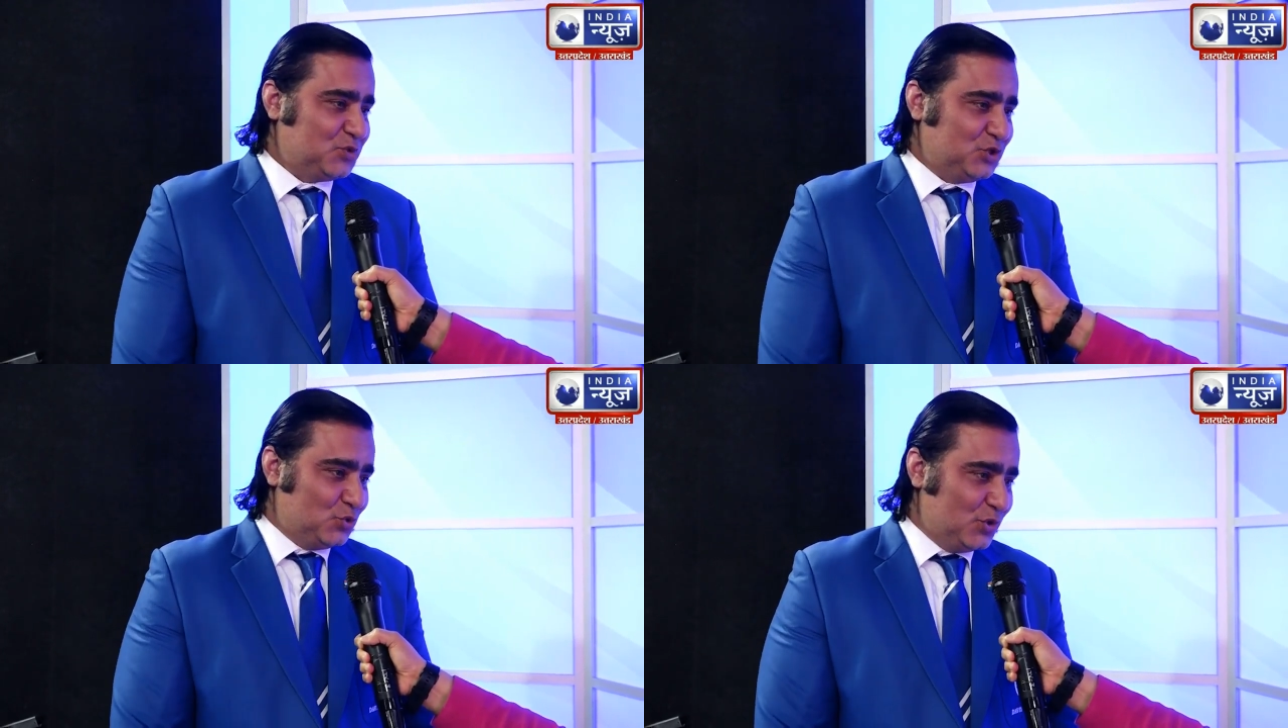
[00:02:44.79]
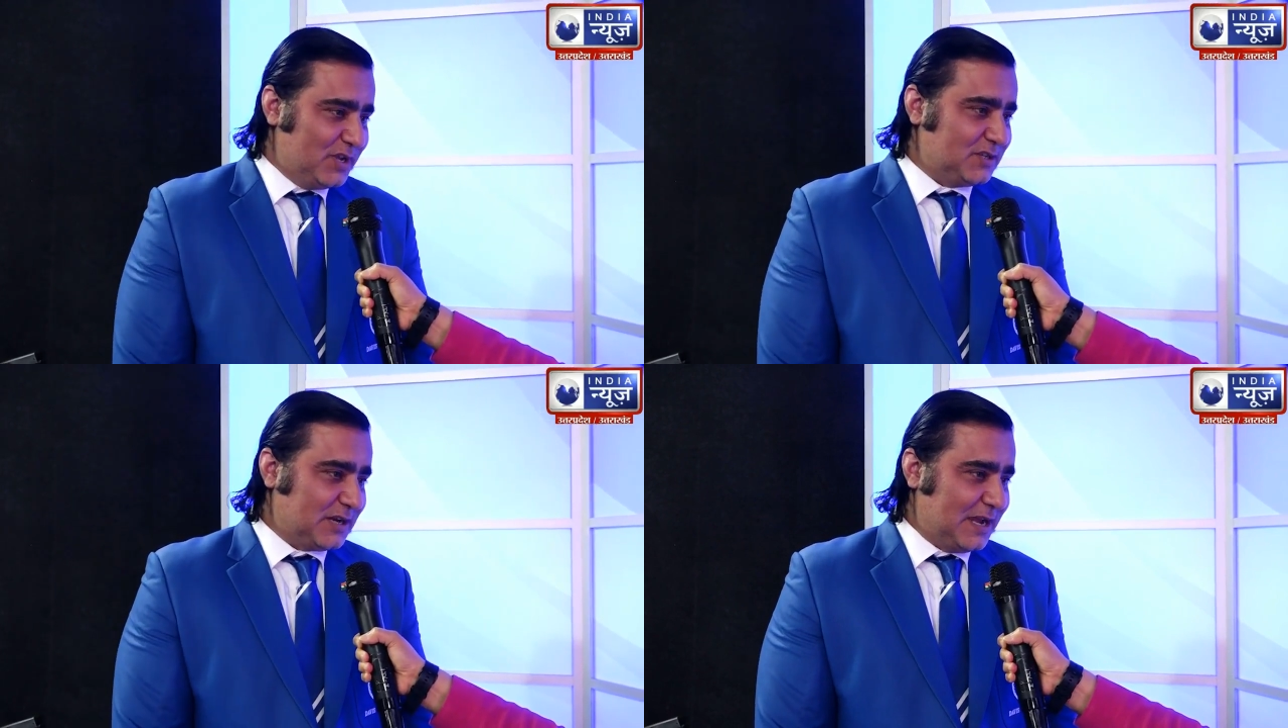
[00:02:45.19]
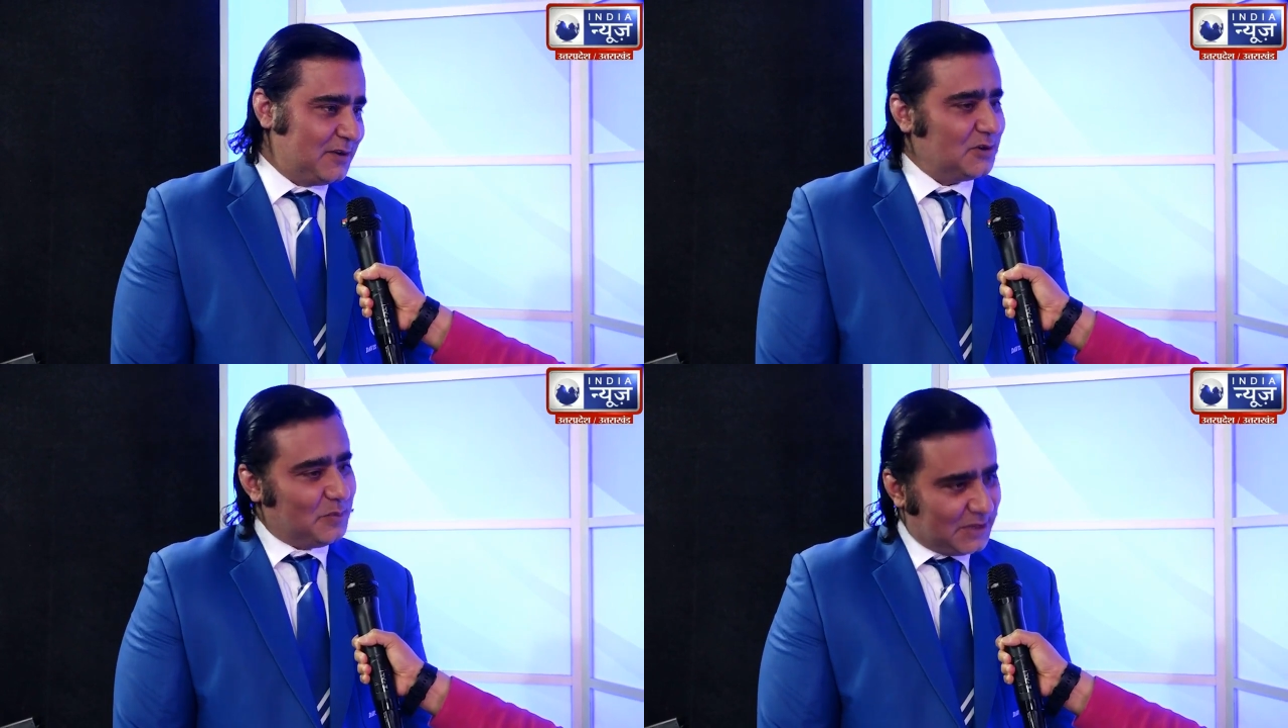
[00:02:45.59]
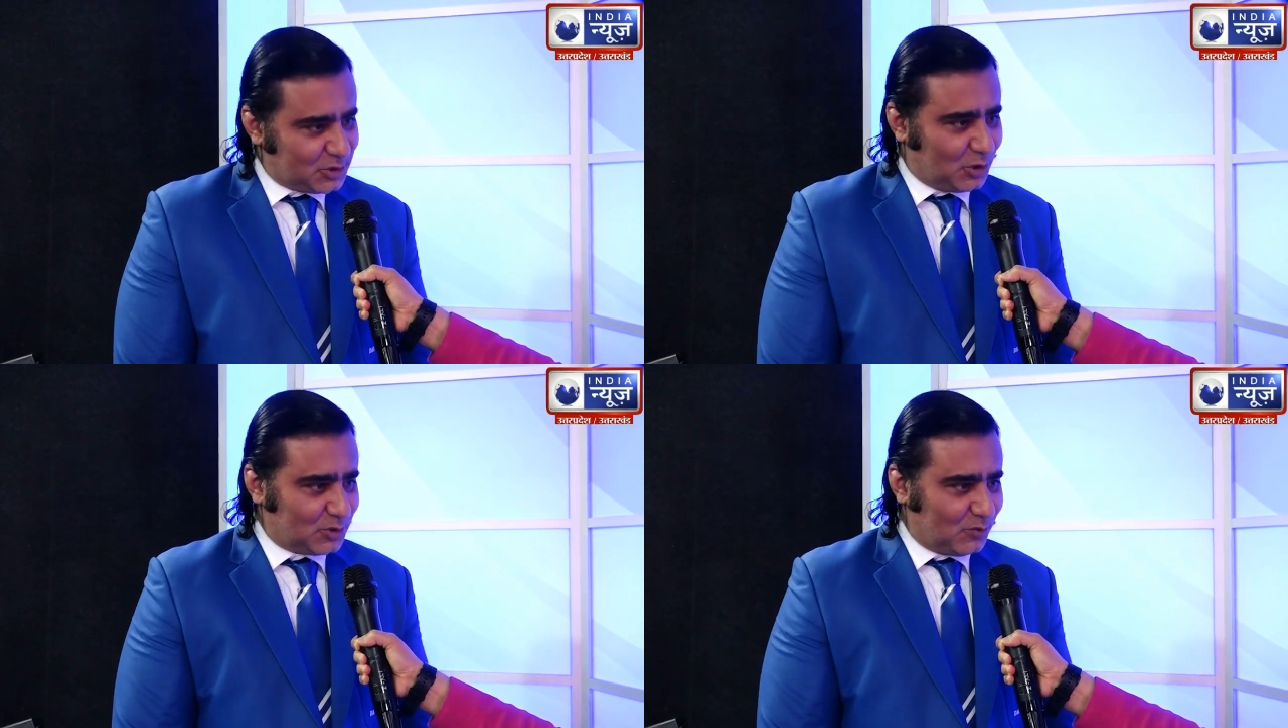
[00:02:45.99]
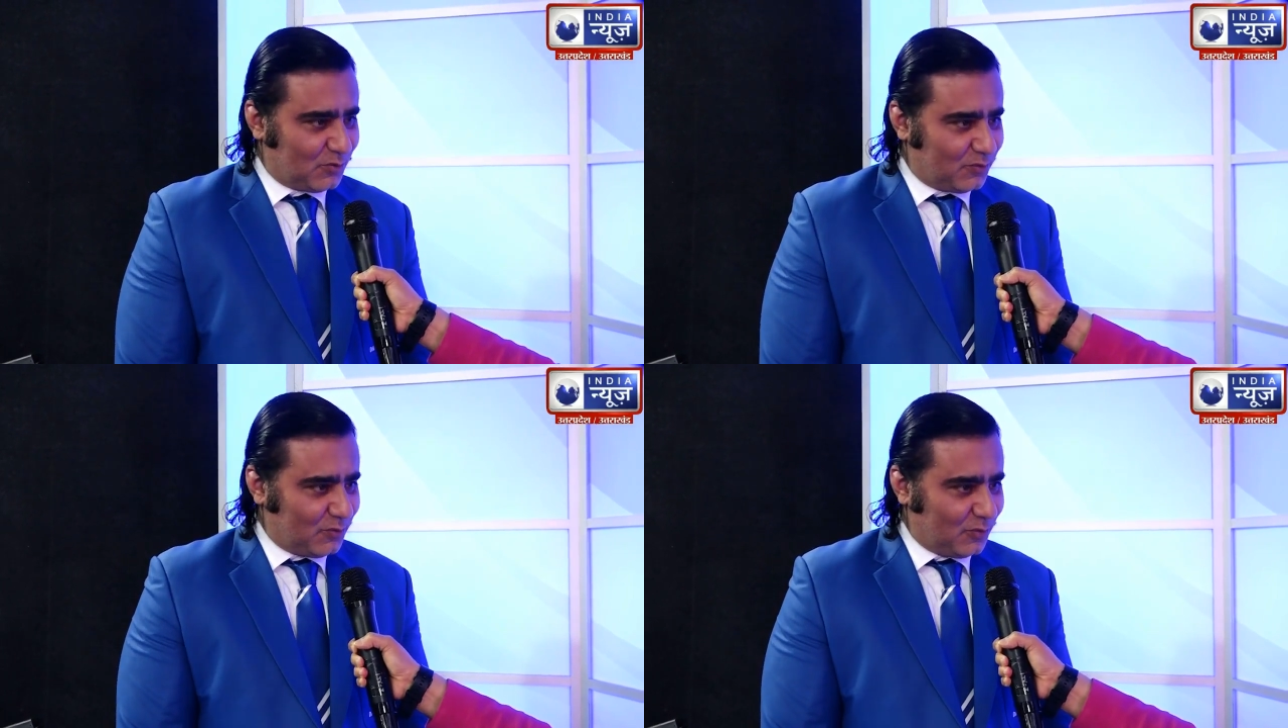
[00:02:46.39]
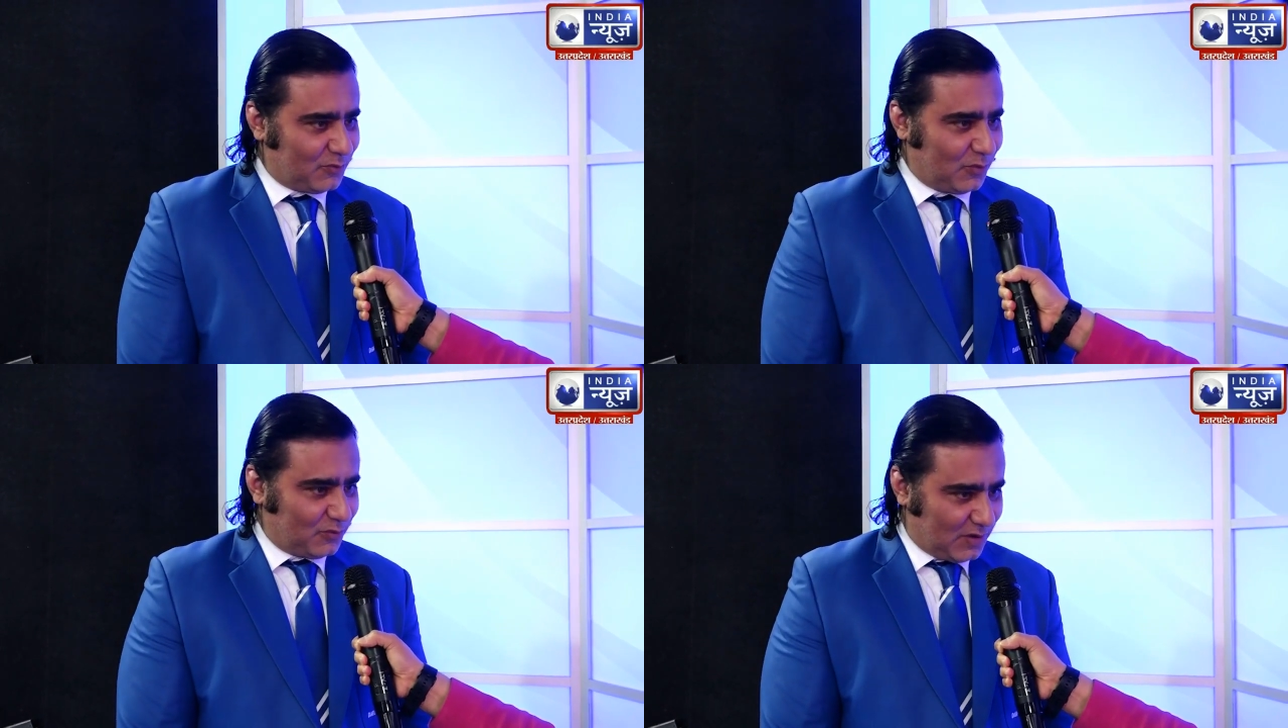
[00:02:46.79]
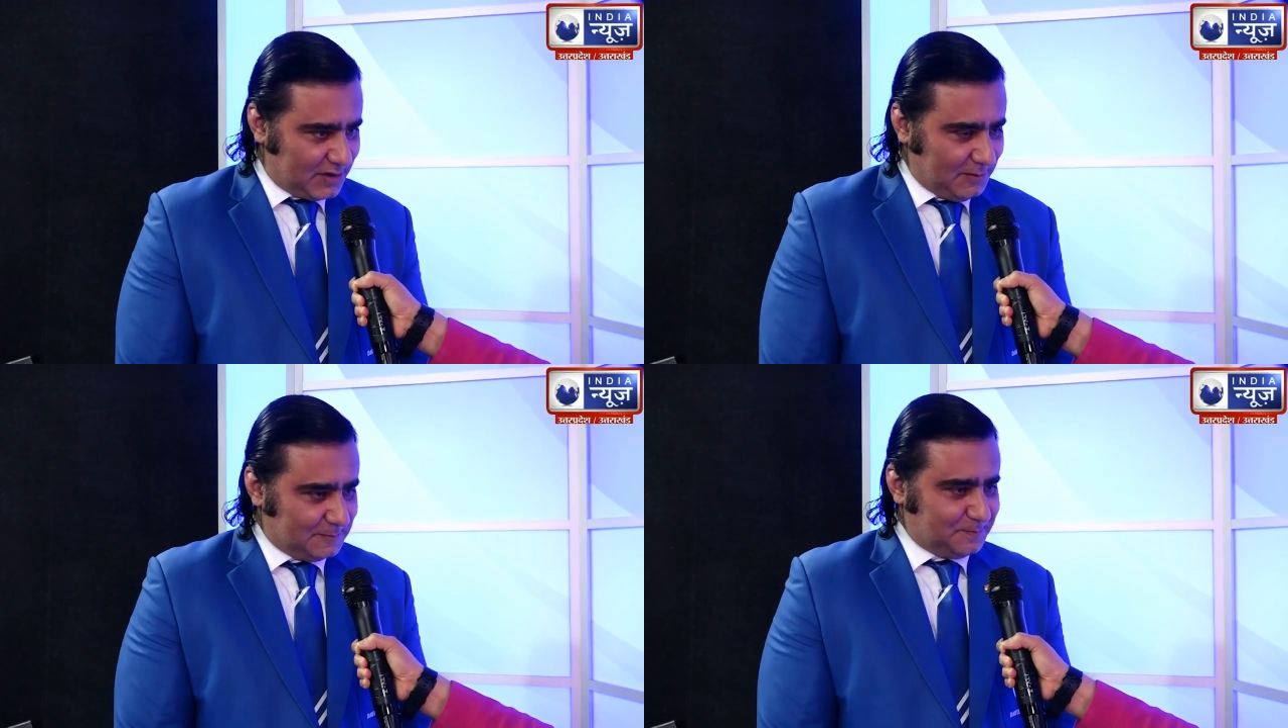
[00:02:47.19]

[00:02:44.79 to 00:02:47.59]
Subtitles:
the juniors, and I entered the men's also for fun.